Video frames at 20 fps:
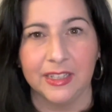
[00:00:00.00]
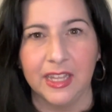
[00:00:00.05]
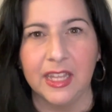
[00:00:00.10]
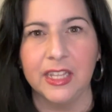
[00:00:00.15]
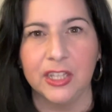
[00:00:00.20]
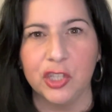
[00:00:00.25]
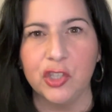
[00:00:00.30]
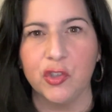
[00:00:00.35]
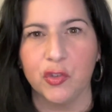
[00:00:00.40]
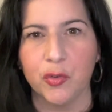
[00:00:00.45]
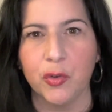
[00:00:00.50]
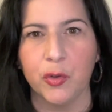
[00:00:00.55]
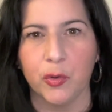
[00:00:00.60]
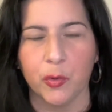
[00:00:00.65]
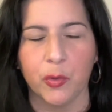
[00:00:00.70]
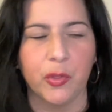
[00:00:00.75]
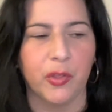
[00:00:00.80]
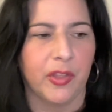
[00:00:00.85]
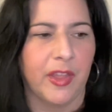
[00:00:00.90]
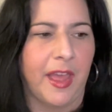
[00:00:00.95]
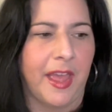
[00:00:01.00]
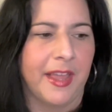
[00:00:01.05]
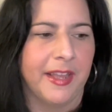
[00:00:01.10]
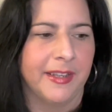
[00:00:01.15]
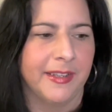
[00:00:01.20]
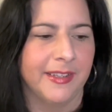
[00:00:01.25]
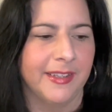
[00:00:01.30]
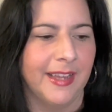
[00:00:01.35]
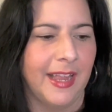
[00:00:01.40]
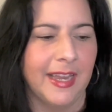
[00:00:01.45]
It's truth.
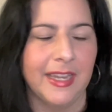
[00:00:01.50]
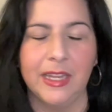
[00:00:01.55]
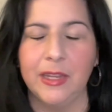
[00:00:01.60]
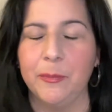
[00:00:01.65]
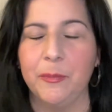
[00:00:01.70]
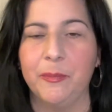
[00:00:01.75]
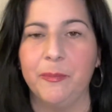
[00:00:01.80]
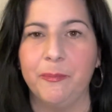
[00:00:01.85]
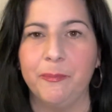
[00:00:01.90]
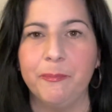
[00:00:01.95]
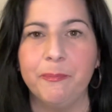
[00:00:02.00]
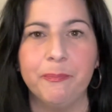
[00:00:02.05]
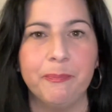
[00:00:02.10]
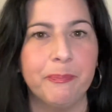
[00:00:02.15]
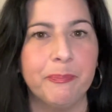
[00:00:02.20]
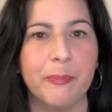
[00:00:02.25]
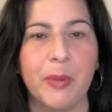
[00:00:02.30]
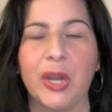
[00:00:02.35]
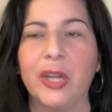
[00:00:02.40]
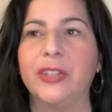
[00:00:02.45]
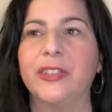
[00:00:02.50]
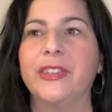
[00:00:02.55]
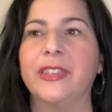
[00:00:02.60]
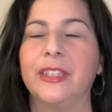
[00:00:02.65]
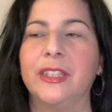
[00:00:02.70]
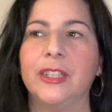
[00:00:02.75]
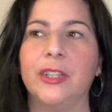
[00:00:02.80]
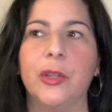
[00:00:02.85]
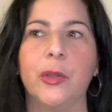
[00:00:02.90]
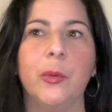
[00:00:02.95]
And any
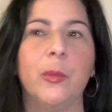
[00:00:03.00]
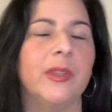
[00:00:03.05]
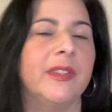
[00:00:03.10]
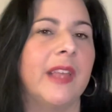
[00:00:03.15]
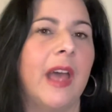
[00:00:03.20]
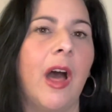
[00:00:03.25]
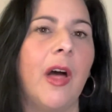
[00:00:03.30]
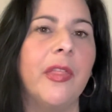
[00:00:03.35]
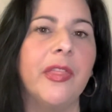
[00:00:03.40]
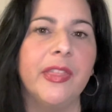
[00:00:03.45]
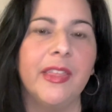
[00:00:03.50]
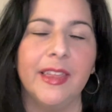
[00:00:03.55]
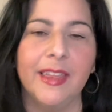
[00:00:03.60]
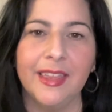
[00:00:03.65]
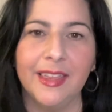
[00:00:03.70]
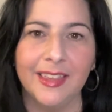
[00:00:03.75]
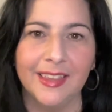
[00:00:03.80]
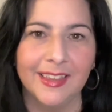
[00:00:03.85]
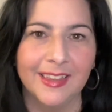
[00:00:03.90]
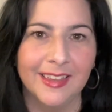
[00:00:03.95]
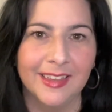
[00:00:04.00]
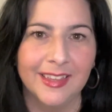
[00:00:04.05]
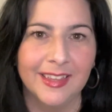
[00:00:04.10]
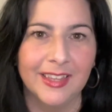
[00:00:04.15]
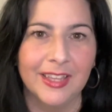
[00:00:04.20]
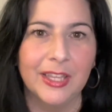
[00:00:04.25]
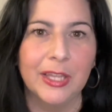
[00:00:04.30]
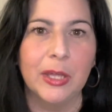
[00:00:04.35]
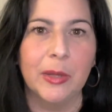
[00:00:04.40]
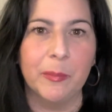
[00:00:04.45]
person who is healthy
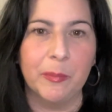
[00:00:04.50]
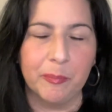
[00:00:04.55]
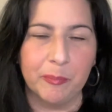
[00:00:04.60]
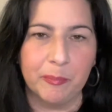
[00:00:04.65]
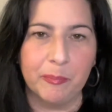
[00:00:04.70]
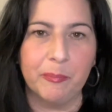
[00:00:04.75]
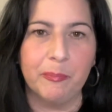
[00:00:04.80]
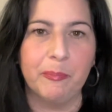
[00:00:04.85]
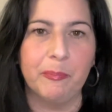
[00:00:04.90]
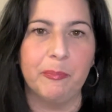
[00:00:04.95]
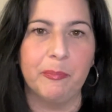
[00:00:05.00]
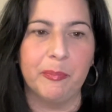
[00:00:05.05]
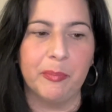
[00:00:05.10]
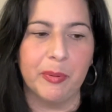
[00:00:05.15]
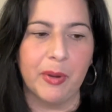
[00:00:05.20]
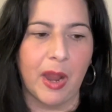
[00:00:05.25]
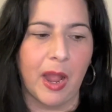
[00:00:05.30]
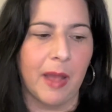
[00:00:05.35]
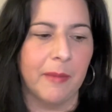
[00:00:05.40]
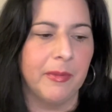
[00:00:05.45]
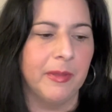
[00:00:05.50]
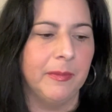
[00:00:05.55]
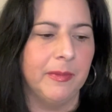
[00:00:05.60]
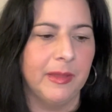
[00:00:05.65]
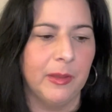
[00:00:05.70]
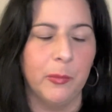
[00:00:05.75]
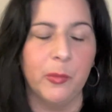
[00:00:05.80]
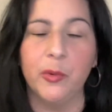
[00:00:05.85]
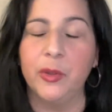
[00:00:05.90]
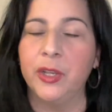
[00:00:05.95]

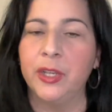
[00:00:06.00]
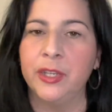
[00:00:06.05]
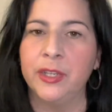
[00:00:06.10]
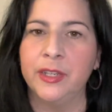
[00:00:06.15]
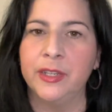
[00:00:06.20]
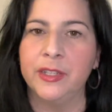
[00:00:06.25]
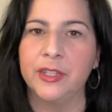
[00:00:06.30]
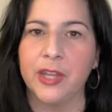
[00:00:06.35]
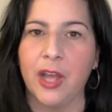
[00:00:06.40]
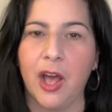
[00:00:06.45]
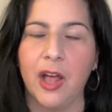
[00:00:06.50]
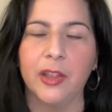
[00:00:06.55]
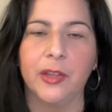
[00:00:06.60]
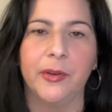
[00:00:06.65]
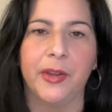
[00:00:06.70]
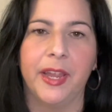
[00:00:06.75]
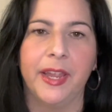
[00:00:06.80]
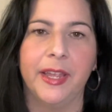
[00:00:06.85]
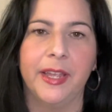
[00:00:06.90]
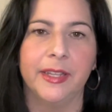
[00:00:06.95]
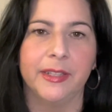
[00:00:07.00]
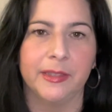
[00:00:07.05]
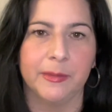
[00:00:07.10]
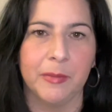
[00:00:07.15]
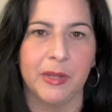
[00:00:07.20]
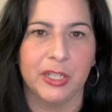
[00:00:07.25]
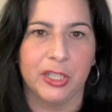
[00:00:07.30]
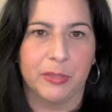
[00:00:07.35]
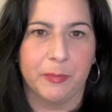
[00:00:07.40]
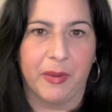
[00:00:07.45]
probably wouldn't tolerate as
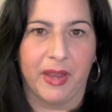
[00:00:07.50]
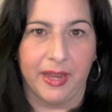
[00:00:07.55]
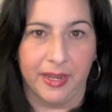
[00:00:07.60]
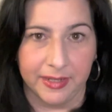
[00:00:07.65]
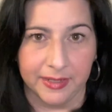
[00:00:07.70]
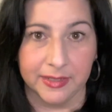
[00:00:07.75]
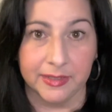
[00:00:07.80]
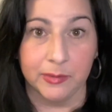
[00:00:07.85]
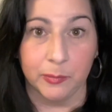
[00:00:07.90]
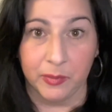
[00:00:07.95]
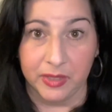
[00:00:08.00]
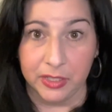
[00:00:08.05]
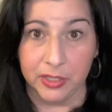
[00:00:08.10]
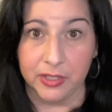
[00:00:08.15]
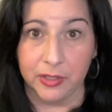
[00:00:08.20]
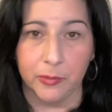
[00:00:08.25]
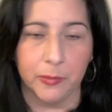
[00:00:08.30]
much pain as we do.